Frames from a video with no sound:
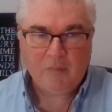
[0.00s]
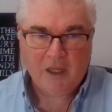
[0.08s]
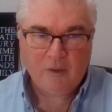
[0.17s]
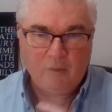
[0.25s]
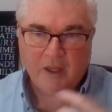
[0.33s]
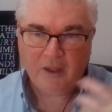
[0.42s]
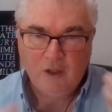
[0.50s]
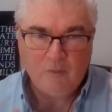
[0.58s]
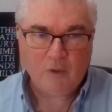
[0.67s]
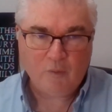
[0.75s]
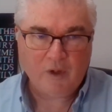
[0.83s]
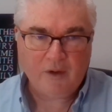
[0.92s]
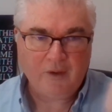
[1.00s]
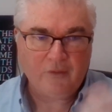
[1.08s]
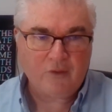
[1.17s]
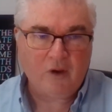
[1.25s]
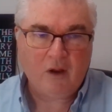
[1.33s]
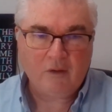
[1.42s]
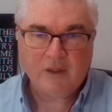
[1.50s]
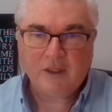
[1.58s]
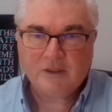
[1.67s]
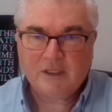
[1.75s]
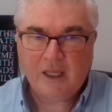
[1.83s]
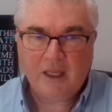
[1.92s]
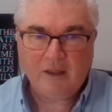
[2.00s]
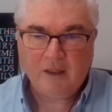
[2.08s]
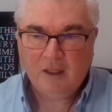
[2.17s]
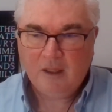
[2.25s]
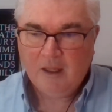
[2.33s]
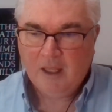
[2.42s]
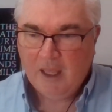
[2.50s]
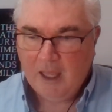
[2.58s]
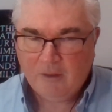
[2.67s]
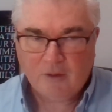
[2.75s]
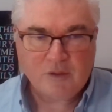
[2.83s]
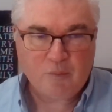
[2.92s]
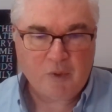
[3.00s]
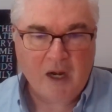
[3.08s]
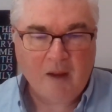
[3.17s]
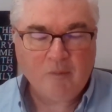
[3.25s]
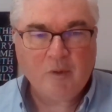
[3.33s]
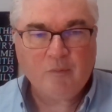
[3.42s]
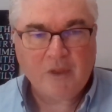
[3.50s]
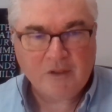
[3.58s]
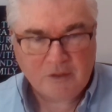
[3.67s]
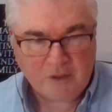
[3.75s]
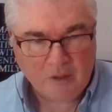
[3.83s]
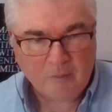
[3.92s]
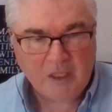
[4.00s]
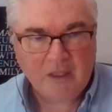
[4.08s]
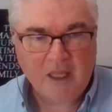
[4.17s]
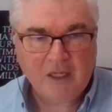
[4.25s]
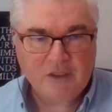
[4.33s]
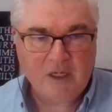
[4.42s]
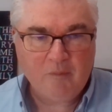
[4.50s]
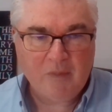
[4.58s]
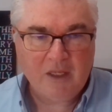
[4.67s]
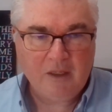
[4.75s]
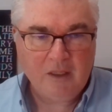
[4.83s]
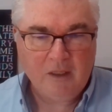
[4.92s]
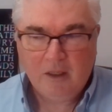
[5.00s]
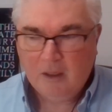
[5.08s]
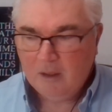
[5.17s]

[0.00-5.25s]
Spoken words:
And by the way, human work is calling and saying, hey, there's a problem. This is going to be a late shipment.